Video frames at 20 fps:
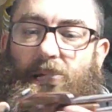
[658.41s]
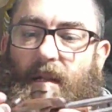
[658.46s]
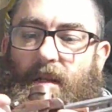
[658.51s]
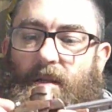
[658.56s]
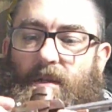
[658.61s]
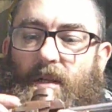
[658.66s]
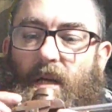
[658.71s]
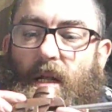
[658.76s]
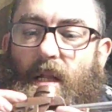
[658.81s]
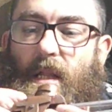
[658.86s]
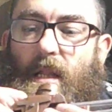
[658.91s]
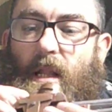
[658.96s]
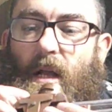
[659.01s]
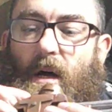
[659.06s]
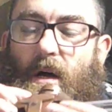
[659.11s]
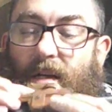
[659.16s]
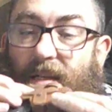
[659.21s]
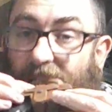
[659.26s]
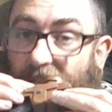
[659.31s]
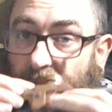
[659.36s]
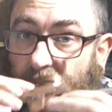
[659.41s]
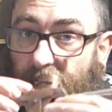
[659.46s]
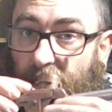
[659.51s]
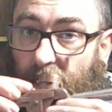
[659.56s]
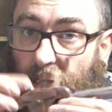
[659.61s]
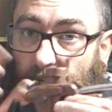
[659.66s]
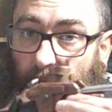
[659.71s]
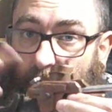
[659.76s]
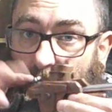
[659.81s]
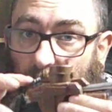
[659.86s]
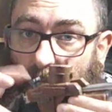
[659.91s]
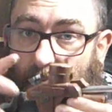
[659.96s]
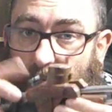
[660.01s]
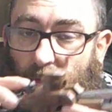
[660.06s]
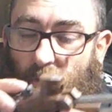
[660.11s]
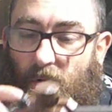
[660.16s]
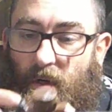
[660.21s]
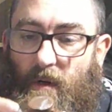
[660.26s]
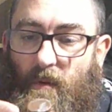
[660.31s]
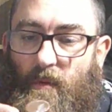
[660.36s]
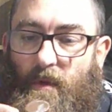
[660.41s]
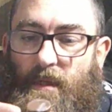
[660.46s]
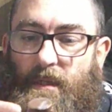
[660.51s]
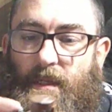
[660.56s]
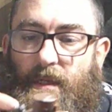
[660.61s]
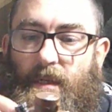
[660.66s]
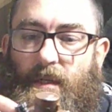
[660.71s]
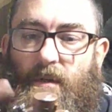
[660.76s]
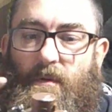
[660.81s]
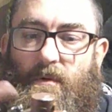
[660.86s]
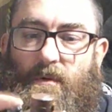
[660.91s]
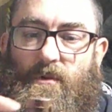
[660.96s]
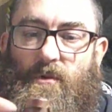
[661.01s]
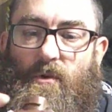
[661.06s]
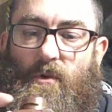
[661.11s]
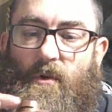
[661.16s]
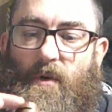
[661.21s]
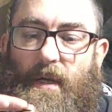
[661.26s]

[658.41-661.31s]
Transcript: There's not a lot of detail in it, and what I want to do is try